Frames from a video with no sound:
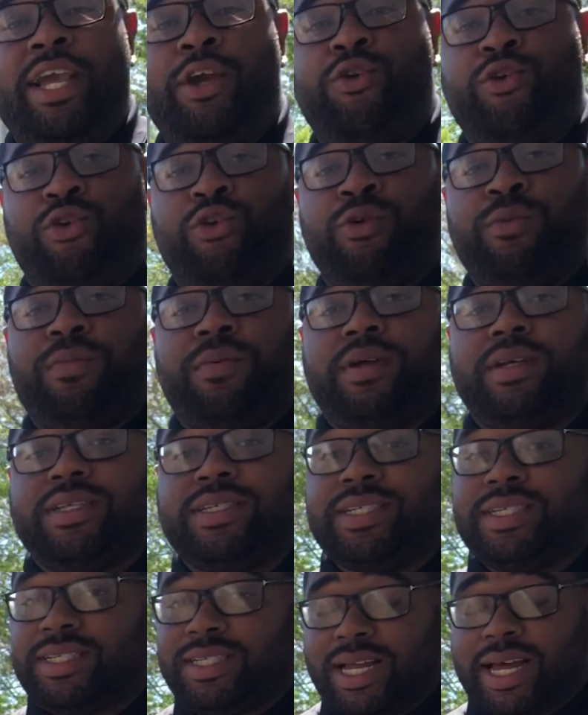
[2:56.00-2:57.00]
group
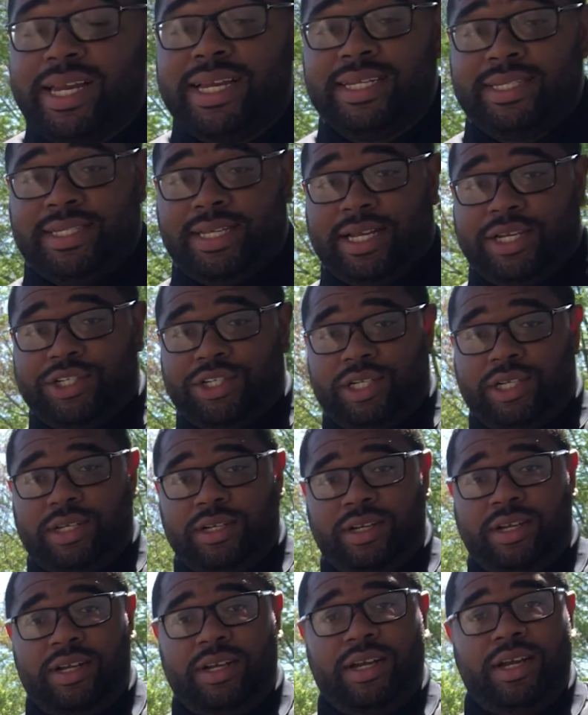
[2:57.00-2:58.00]
study session.
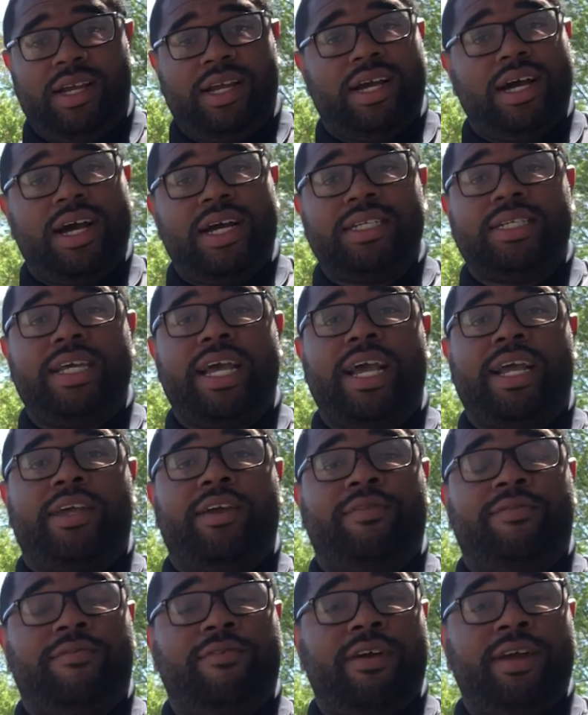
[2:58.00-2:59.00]
Contact
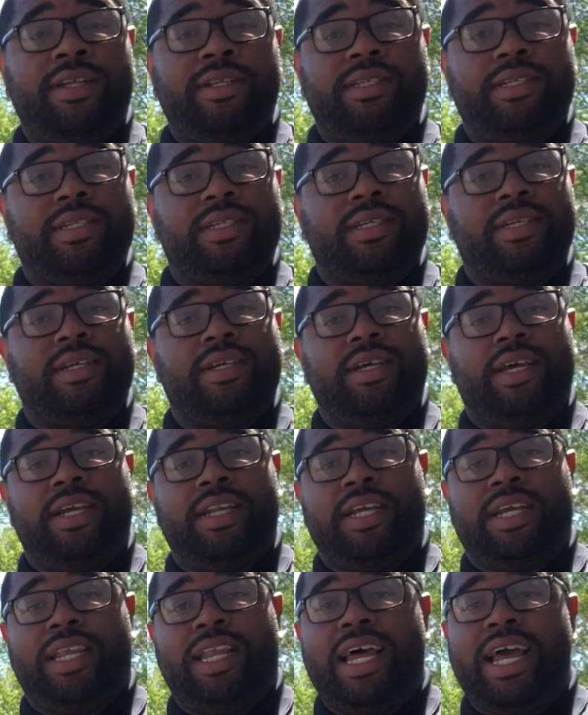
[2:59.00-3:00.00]
your friends in
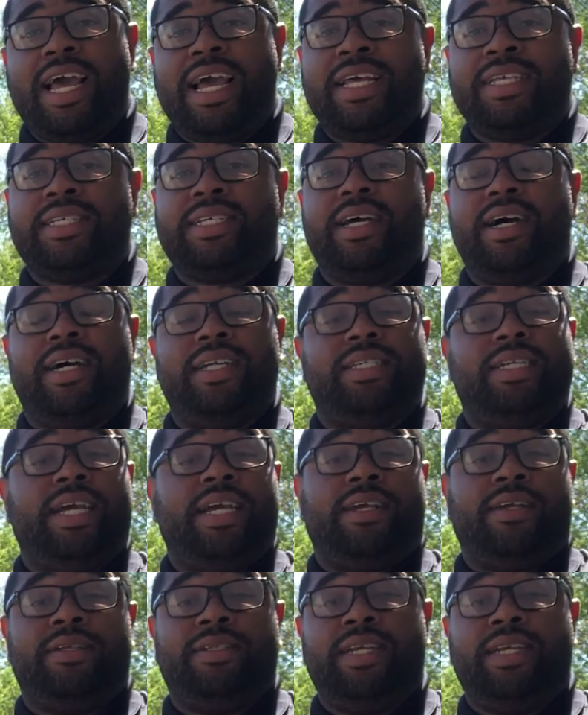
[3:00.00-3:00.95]
the class, contact your